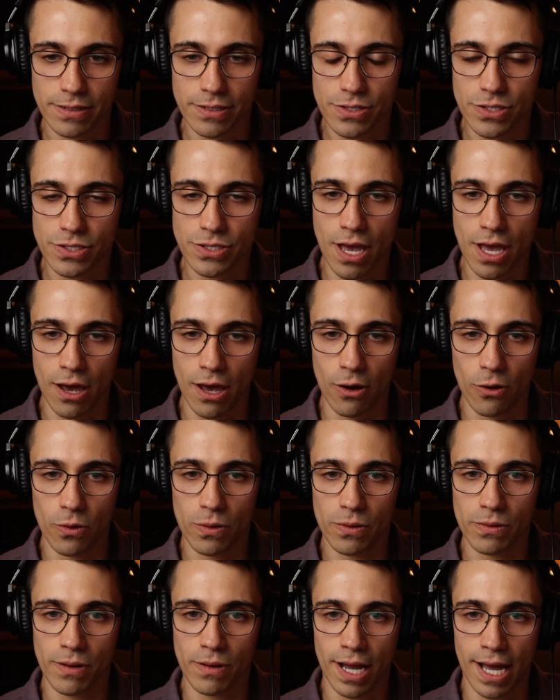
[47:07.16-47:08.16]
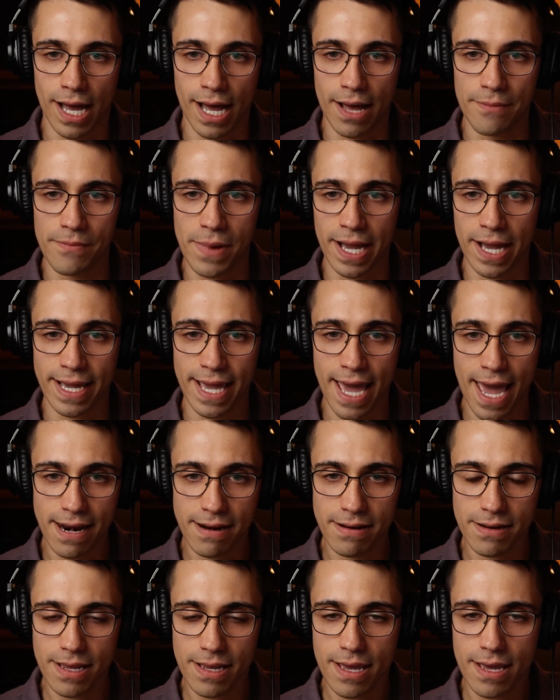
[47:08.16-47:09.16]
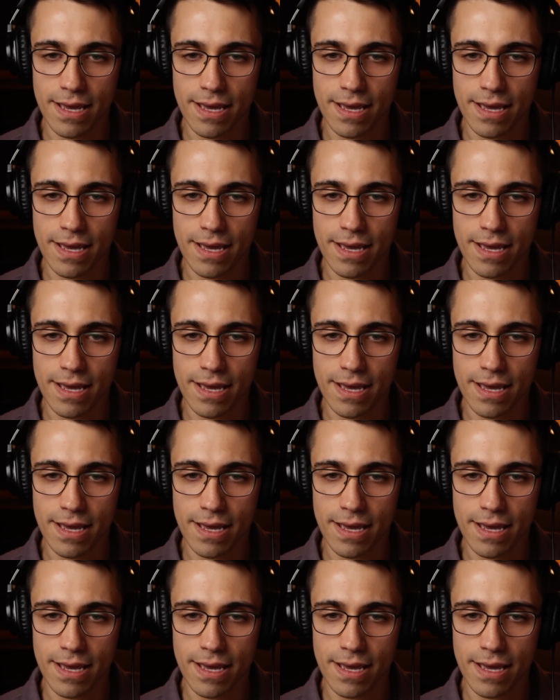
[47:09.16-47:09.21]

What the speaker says: So again,